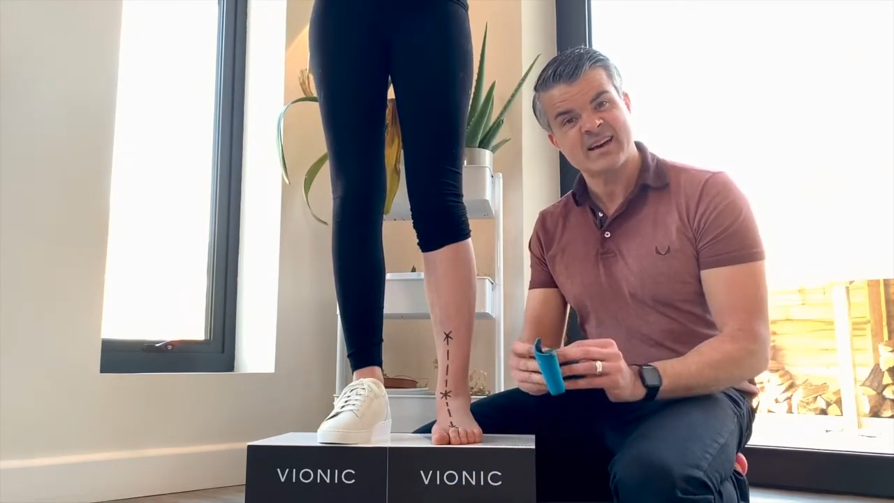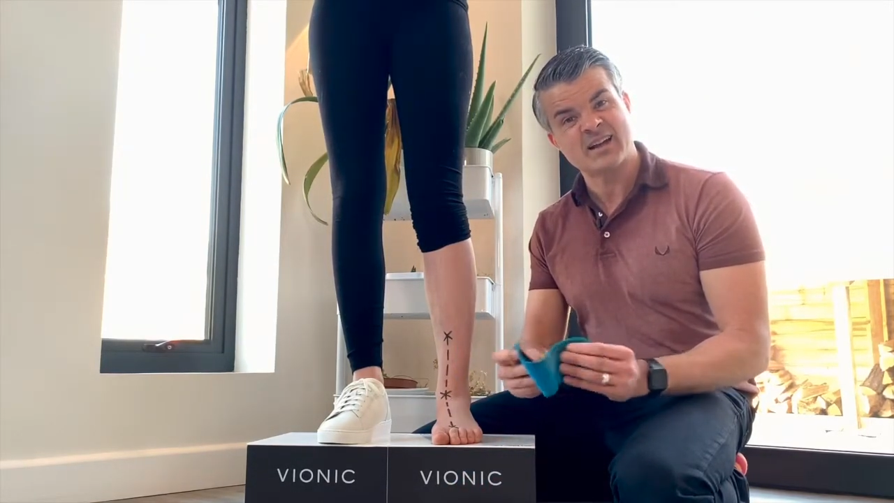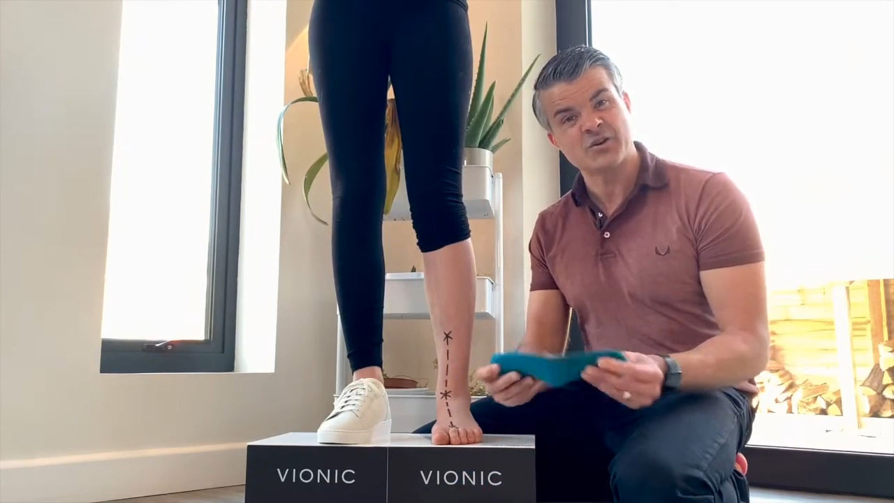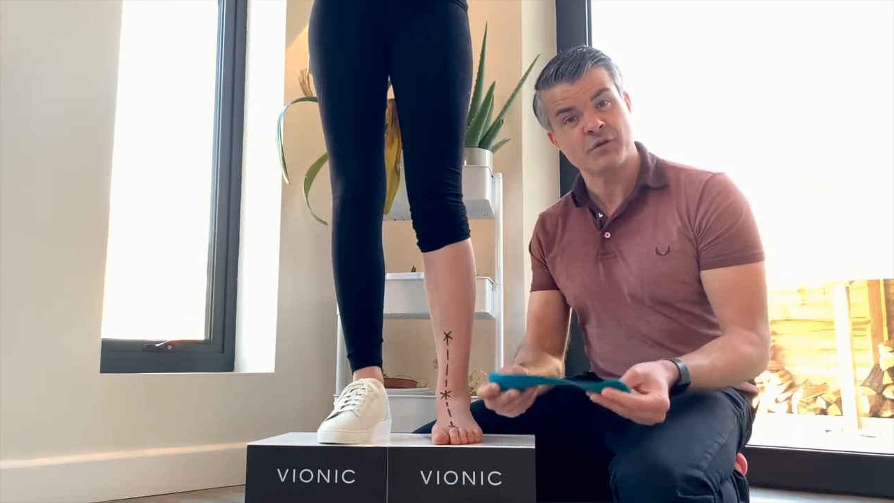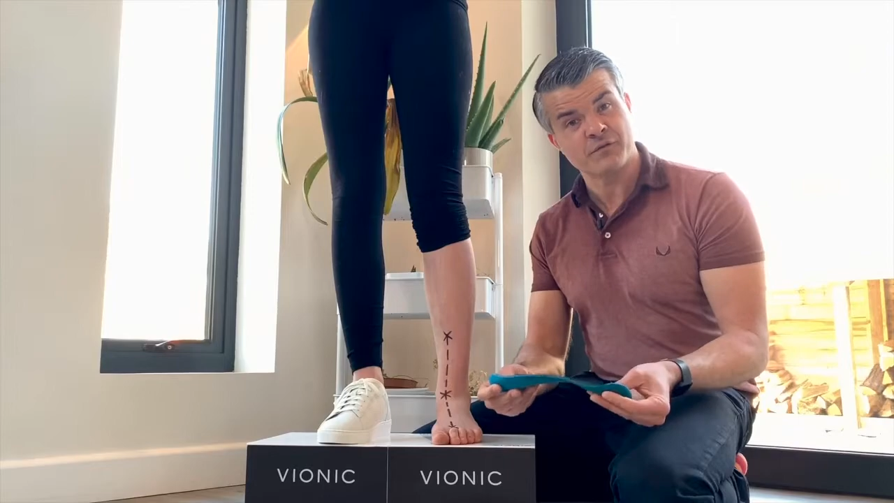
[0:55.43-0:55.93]

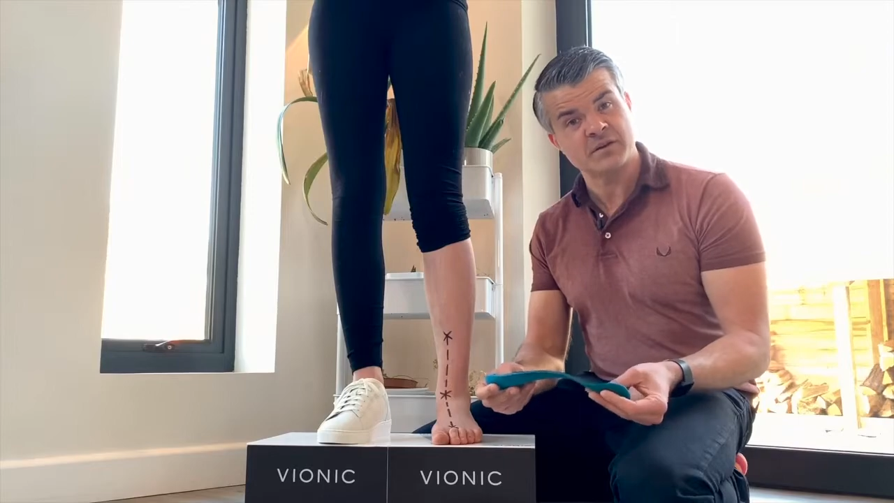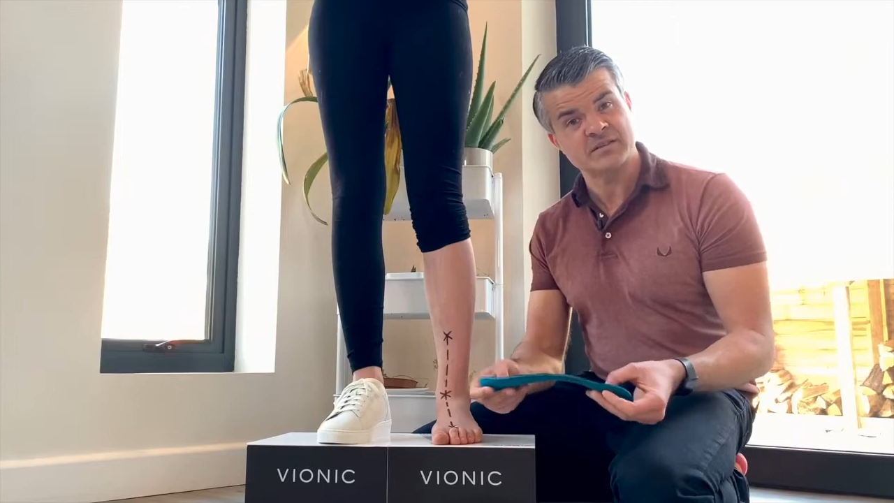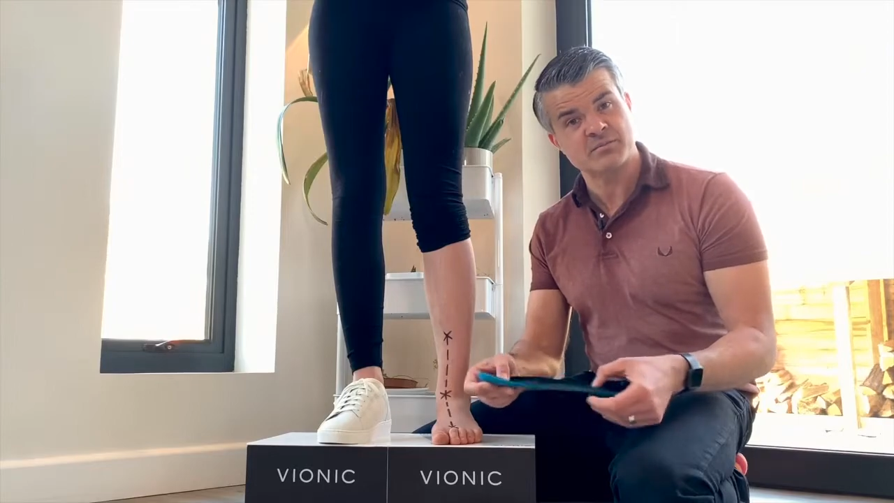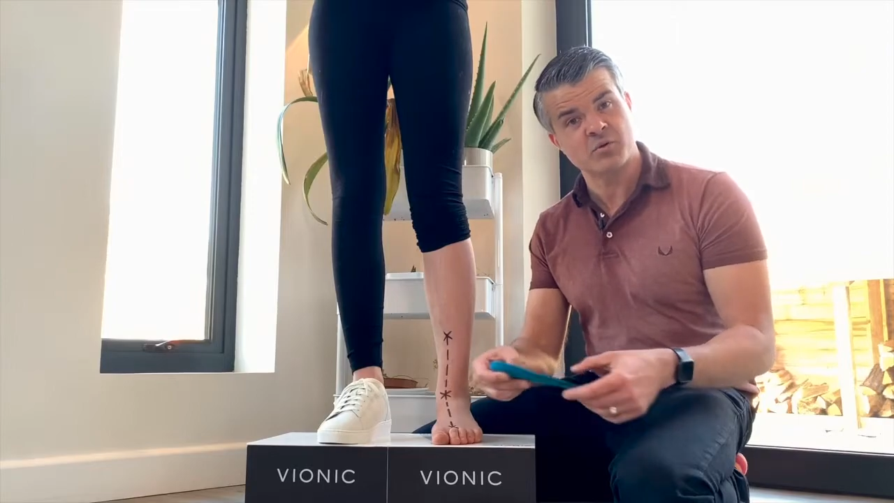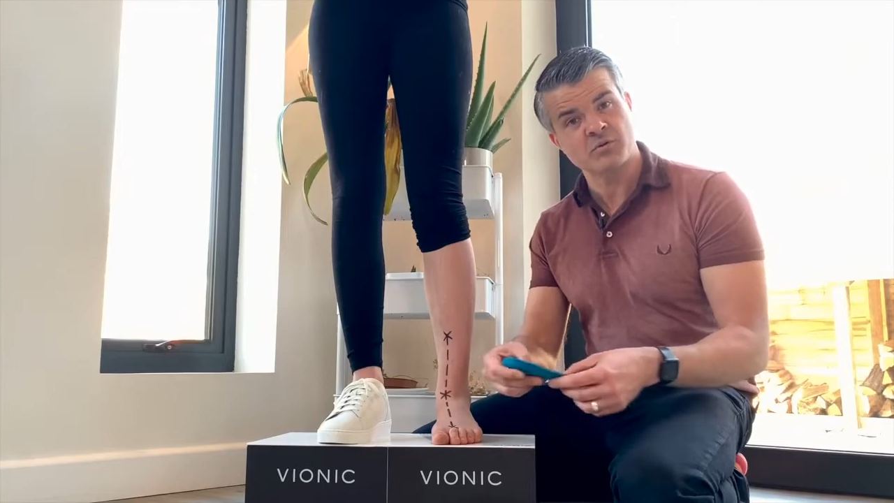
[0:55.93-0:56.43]
and not very
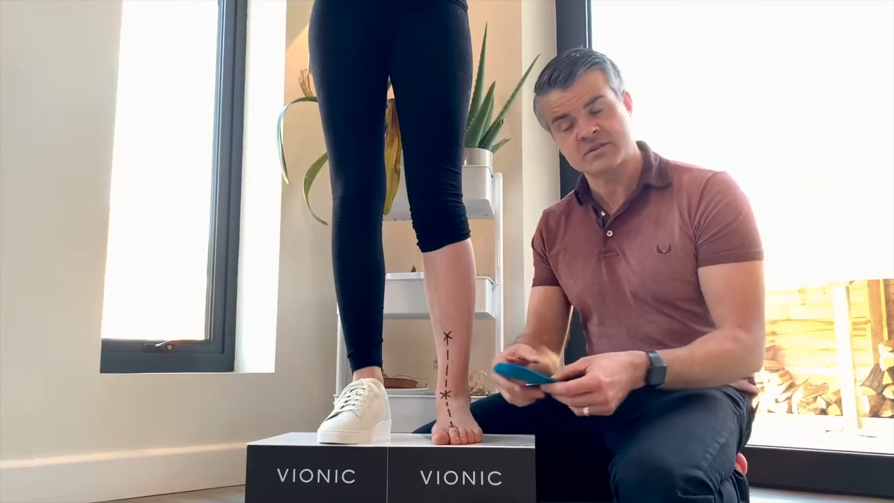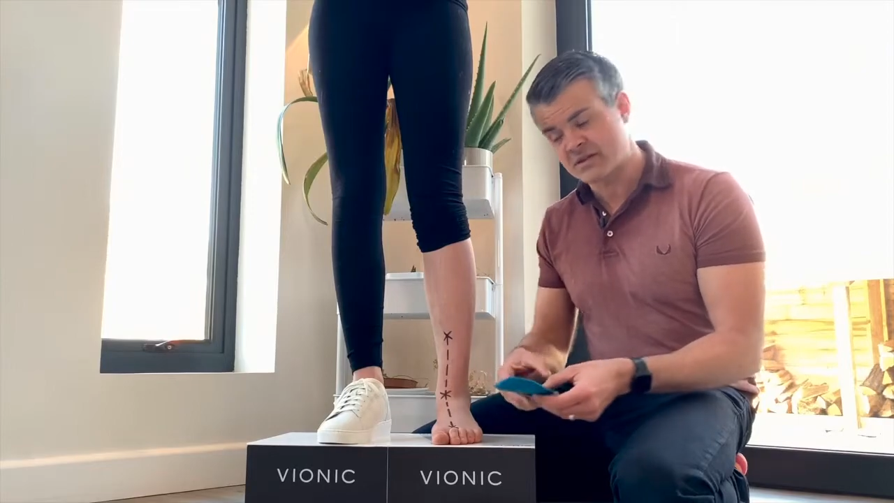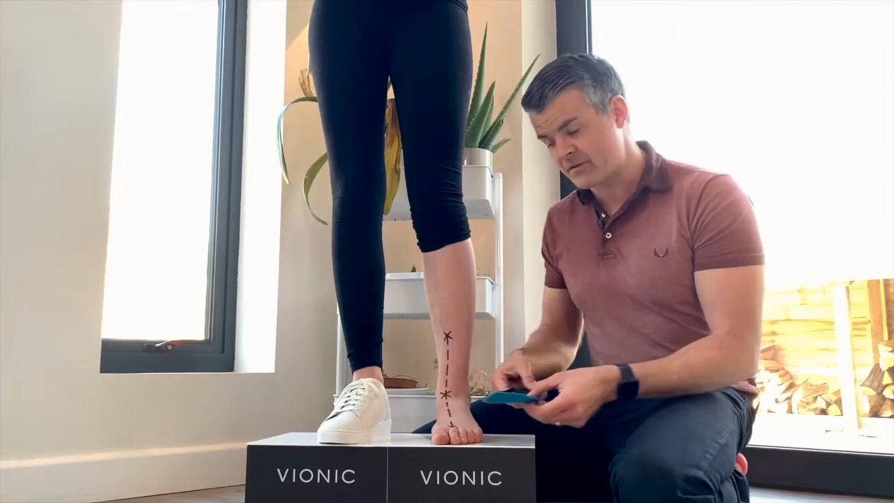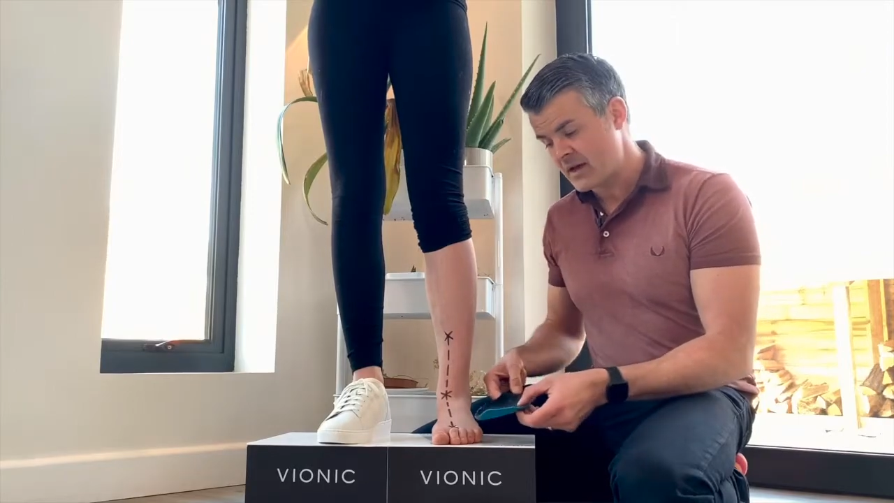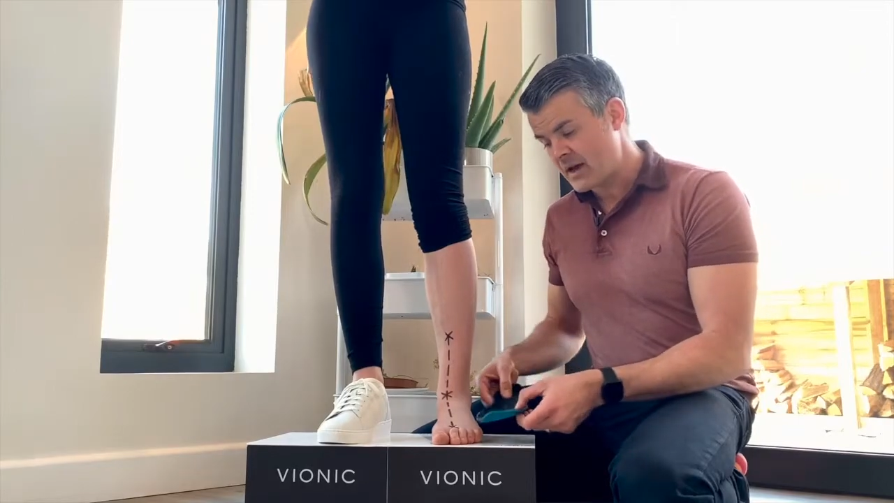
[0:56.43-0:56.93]

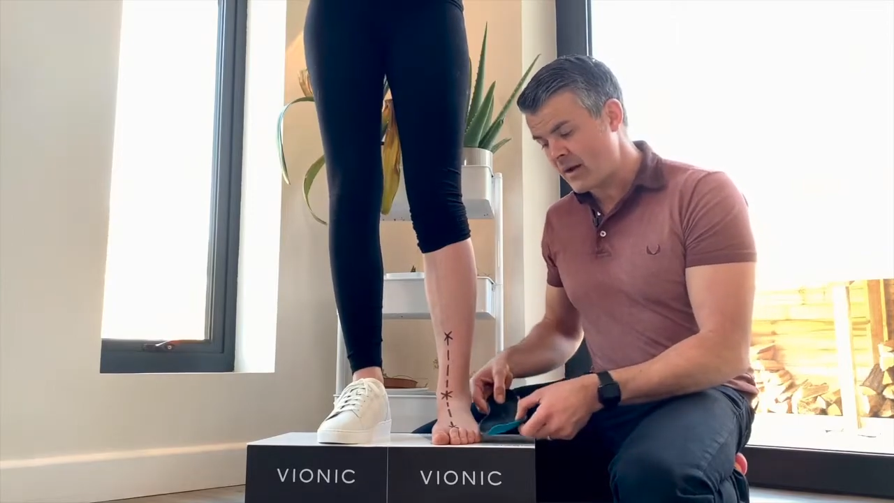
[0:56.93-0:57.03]
supportive.